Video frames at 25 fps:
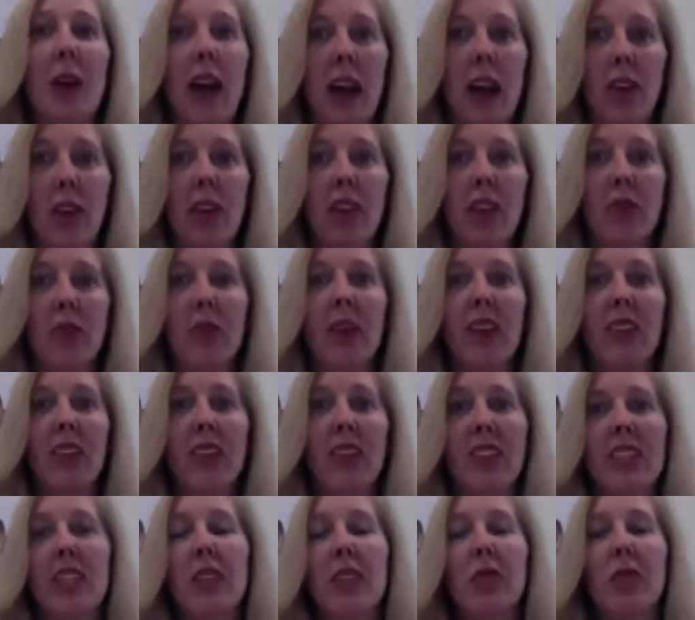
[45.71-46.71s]
health and
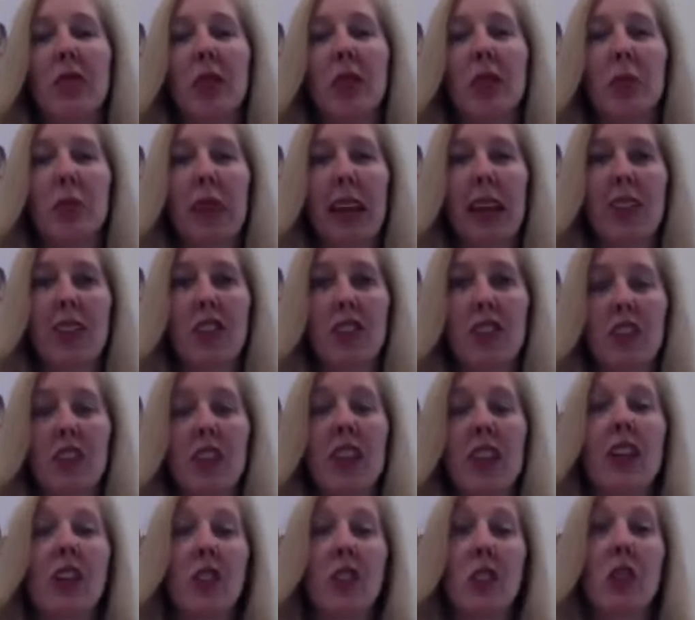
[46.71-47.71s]
wellness
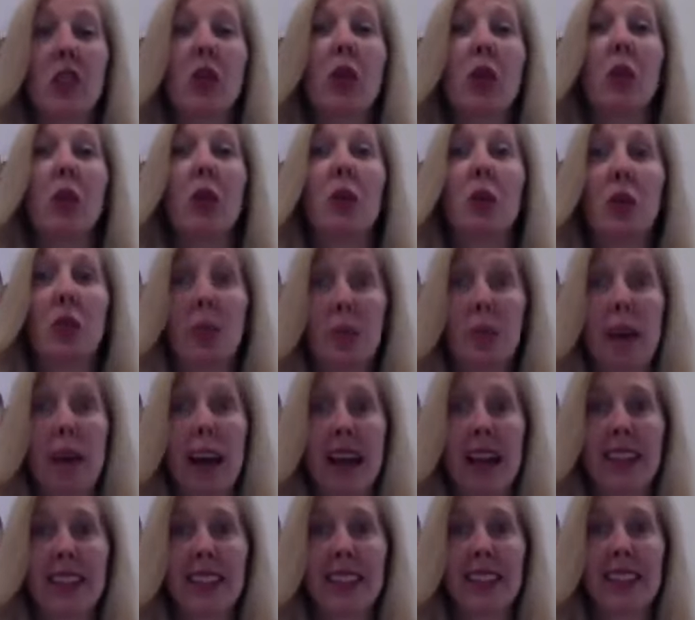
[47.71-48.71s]
information to the
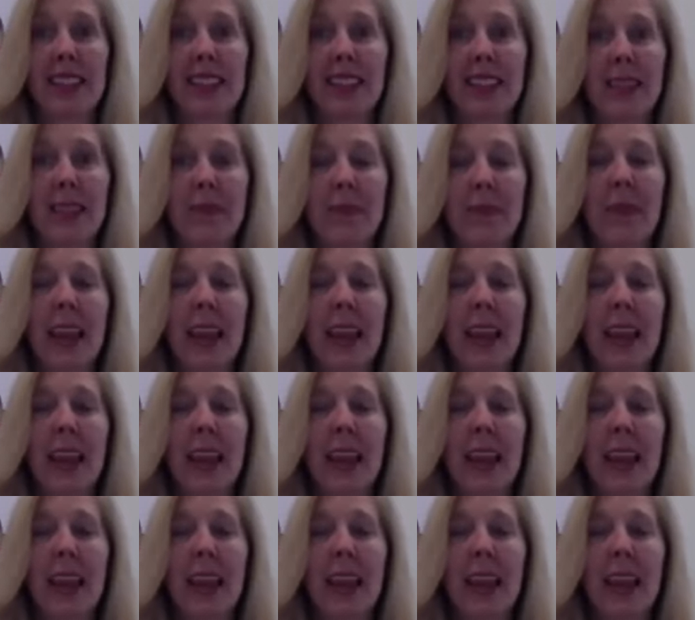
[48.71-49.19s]
masses.